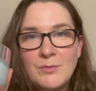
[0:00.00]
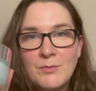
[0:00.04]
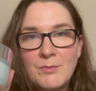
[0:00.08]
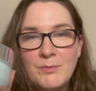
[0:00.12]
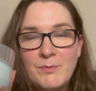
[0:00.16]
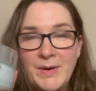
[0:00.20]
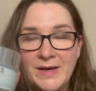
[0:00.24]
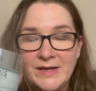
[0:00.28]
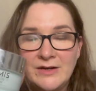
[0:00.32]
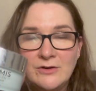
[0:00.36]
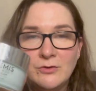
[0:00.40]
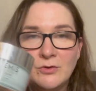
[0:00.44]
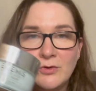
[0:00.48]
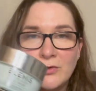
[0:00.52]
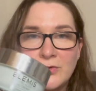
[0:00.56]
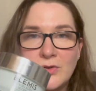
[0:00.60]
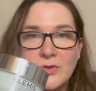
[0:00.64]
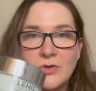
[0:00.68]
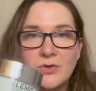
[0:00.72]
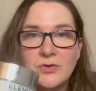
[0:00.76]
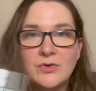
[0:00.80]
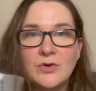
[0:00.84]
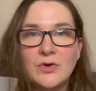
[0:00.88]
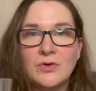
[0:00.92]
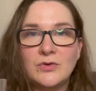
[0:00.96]
better
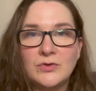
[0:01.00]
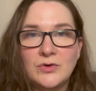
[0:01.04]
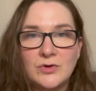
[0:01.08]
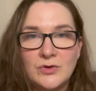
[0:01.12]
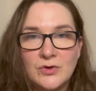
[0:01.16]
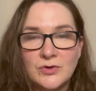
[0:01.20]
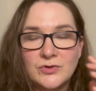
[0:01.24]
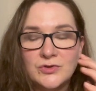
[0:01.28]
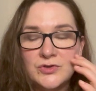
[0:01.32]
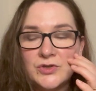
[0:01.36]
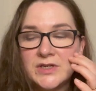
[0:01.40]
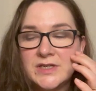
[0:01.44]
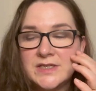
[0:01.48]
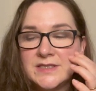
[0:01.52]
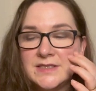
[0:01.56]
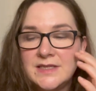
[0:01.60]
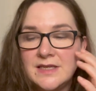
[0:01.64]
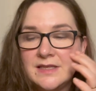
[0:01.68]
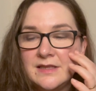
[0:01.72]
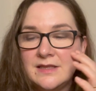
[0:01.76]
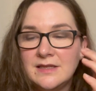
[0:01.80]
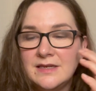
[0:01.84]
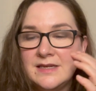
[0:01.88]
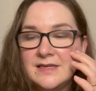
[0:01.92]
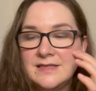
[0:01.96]
on drier
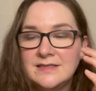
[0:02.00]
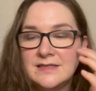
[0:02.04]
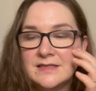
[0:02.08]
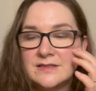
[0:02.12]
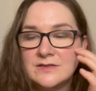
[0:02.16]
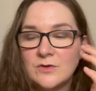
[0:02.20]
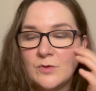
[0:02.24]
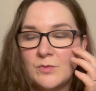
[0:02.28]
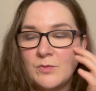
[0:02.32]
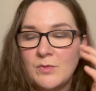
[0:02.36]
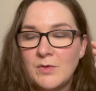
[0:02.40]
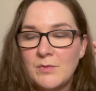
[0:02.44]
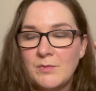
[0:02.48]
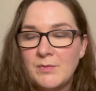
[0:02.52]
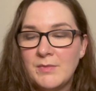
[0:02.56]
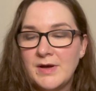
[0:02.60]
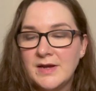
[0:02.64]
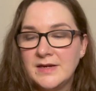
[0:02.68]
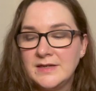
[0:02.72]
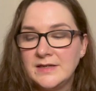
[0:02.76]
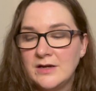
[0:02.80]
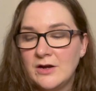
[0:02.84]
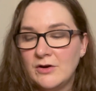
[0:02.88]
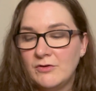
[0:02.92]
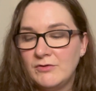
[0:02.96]
skin than it does on
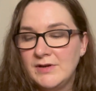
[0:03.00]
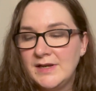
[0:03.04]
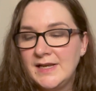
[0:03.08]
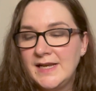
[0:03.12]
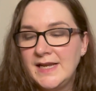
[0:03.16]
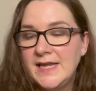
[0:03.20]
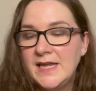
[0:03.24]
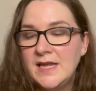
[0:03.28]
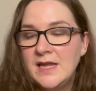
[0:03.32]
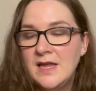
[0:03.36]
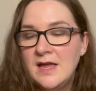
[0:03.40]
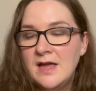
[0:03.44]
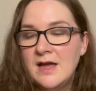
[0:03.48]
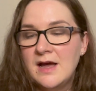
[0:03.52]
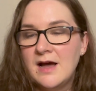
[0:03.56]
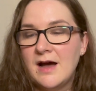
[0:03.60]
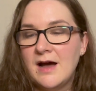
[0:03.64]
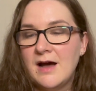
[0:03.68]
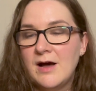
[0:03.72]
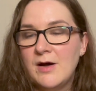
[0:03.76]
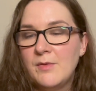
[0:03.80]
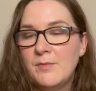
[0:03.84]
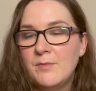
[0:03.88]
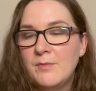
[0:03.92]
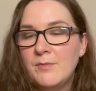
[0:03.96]
mine currently,
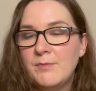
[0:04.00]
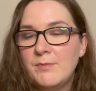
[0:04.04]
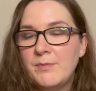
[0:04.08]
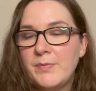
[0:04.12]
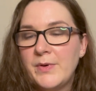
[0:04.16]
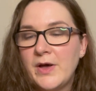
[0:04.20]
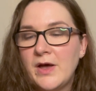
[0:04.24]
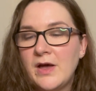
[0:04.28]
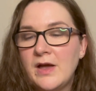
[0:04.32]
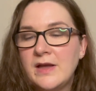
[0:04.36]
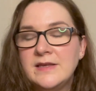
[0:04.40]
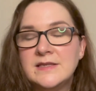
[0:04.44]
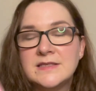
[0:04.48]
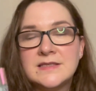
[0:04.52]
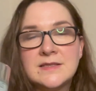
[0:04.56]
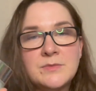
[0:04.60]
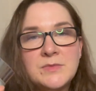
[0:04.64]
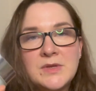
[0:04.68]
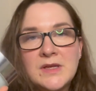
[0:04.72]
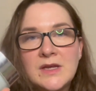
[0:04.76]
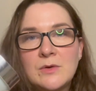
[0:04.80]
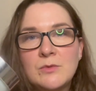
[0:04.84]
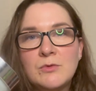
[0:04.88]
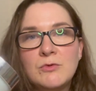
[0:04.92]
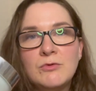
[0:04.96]
but it's
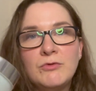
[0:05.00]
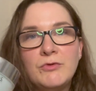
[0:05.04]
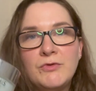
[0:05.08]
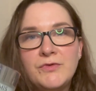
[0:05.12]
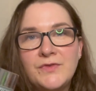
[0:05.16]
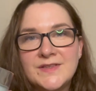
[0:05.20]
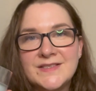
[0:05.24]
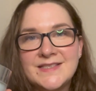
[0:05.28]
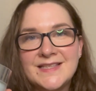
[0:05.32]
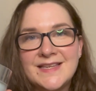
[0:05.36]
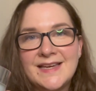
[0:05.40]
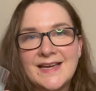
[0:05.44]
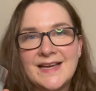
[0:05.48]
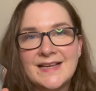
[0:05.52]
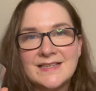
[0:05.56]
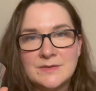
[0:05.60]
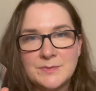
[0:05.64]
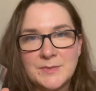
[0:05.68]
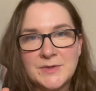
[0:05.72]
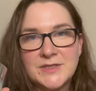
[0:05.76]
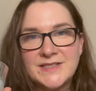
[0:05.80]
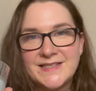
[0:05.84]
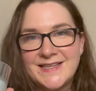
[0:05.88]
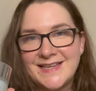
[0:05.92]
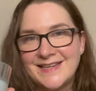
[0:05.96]
something I will revisit as
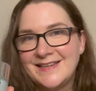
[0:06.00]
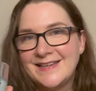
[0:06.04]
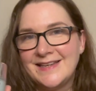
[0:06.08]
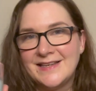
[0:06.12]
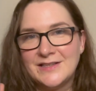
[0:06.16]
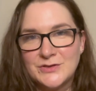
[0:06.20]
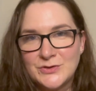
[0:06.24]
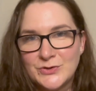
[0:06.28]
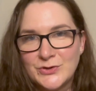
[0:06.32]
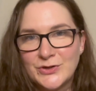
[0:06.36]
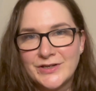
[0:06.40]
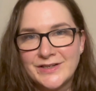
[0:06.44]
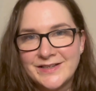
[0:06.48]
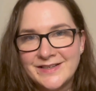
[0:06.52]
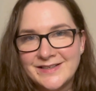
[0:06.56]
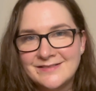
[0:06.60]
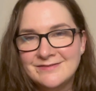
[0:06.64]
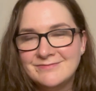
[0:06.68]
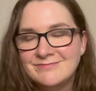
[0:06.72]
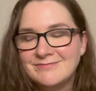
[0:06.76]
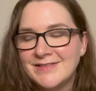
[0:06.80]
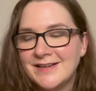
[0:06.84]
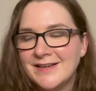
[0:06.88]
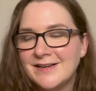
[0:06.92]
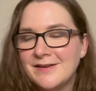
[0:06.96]
my skin gets drier
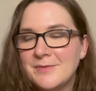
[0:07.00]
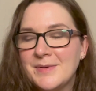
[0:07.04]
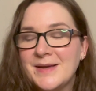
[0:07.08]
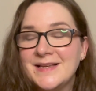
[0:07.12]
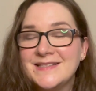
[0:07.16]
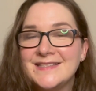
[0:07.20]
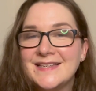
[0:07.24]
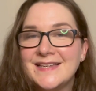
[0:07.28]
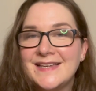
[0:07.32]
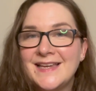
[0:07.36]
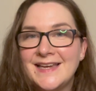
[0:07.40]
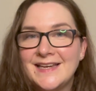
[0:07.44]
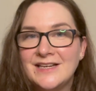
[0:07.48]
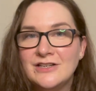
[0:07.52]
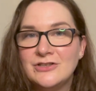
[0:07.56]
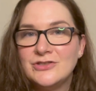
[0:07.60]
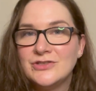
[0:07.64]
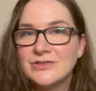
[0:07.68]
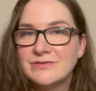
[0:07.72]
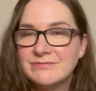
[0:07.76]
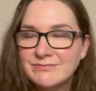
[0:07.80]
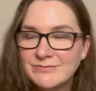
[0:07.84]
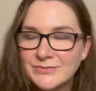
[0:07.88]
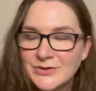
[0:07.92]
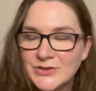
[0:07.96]
as I age,
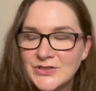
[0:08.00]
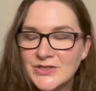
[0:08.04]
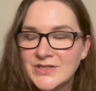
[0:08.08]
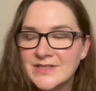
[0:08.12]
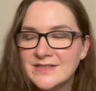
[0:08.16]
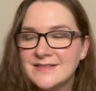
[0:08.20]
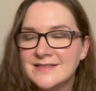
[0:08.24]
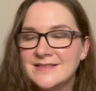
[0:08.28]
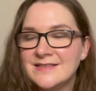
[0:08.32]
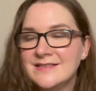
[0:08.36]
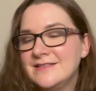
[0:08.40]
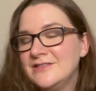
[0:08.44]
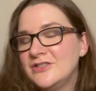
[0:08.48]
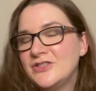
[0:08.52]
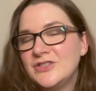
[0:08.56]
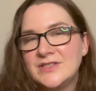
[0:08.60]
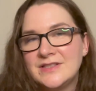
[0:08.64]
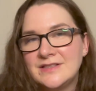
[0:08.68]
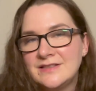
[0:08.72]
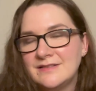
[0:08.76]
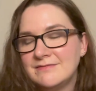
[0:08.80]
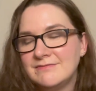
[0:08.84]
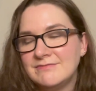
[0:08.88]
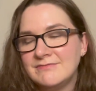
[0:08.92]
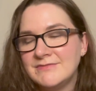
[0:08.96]
which is
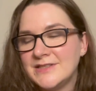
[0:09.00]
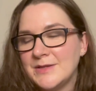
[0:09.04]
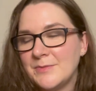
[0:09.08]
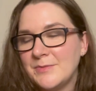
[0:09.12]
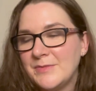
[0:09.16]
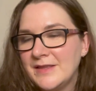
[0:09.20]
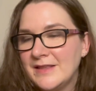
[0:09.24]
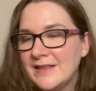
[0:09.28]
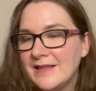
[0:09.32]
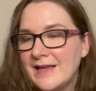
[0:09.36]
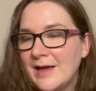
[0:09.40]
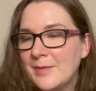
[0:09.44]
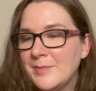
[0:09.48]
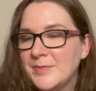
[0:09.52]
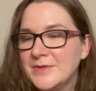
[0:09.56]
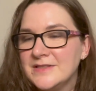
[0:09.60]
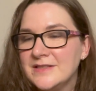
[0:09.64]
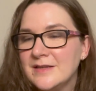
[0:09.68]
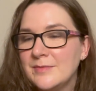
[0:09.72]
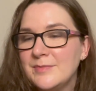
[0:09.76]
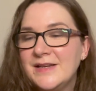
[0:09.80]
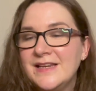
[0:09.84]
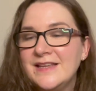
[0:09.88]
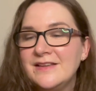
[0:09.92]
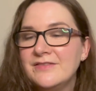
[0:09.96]
just something that happens,
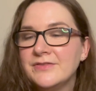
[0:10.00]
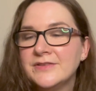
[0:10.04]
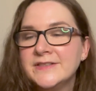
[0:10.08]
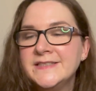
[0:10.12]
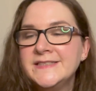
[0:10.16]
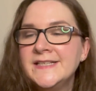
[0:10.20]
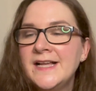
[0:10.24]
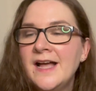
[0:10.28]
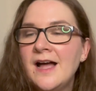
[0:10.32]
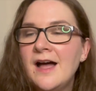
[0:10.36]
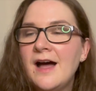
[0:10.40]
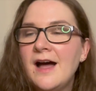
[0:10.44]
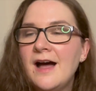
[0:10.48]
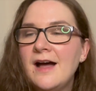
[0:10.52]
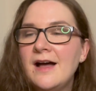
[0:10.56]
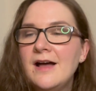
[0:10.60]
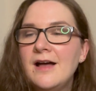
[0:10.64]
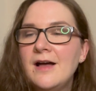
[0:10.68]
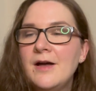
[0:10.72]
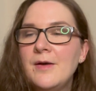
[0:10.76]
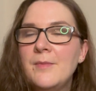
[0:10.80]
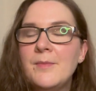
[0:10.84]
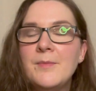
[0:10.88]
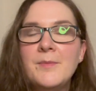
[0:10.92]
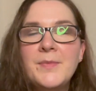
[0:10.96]
I believe.
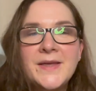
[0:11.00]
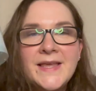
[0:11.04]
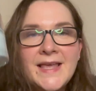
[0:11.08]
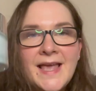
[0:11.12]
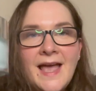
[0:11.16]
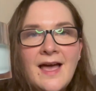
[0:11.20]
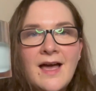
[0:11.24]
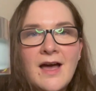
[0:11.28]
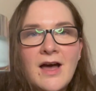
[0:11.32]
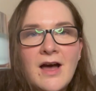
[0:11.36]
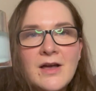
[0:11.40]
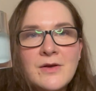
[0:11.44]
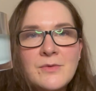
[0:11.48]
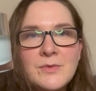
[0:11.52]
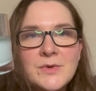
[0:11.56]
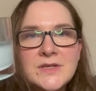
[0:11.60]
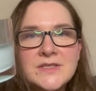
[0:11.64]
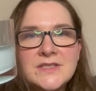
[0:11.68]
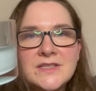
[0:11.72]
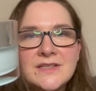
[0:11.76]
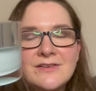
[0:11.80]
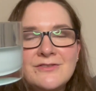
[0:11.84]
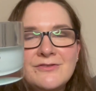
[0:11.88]
But yeah, I would